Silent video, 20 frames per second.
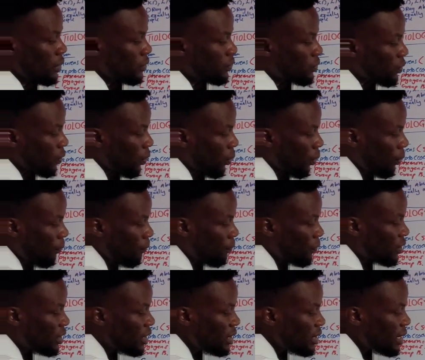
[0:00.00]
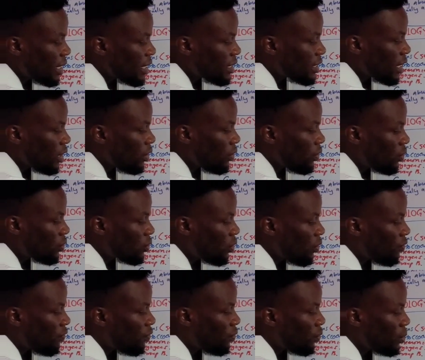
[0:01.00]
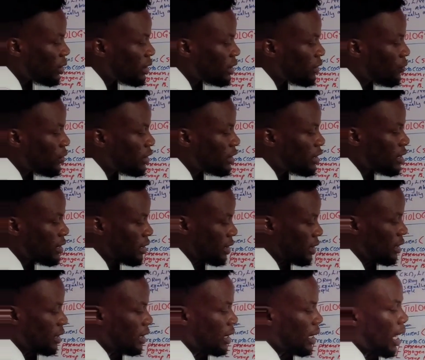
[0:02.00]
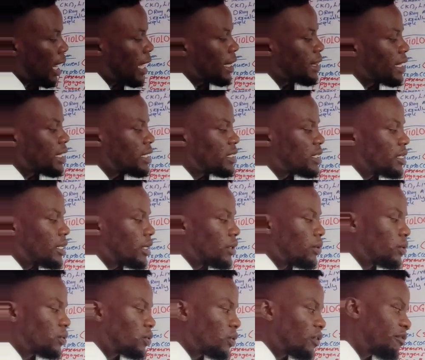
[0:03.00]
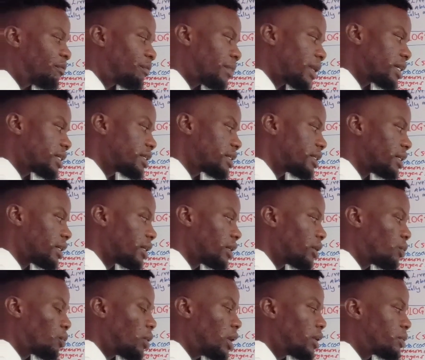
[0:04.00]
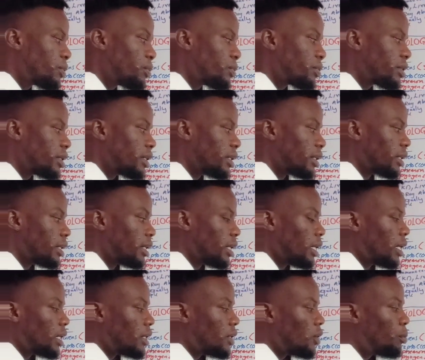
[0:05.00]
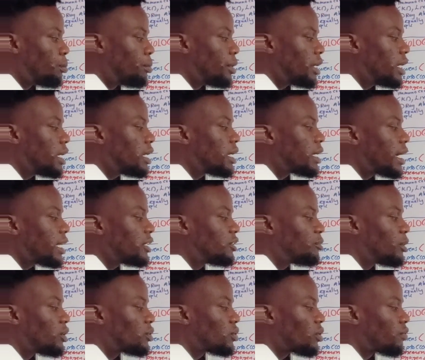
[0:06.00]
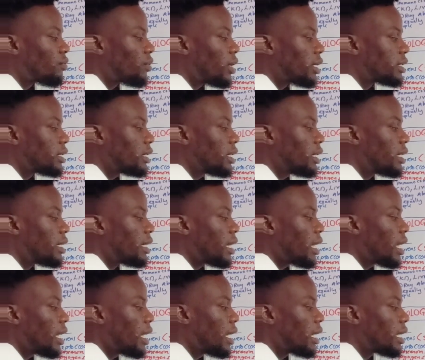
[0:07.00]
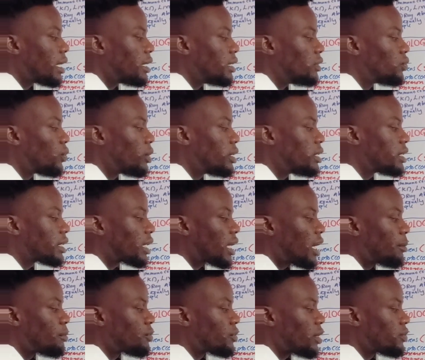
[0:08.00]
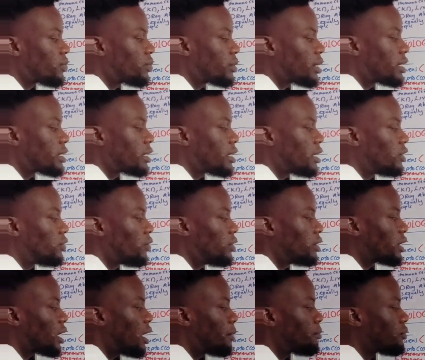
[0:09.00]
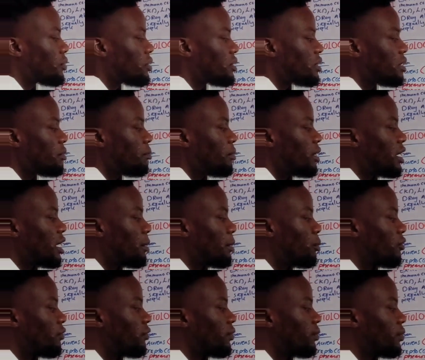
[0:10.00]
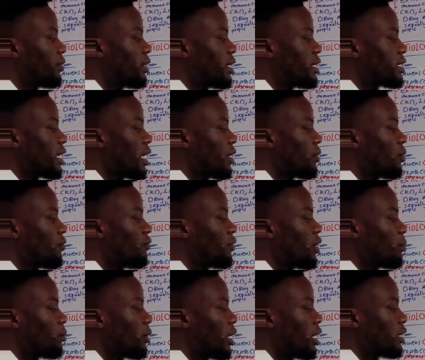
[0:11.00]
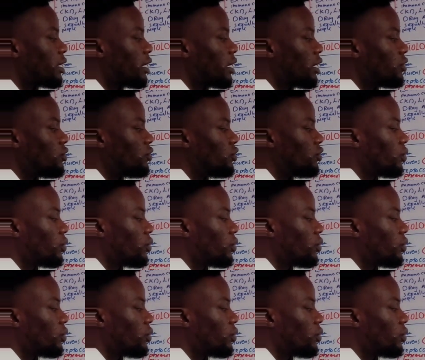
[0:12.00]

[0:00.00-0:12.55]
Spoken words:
So since there is a lot of fluid which is here, and there is a lot of pus here, what do you think? There will be enlargement of what? The joint capsule. As you can see, the joint capsule is made up of the synovium and the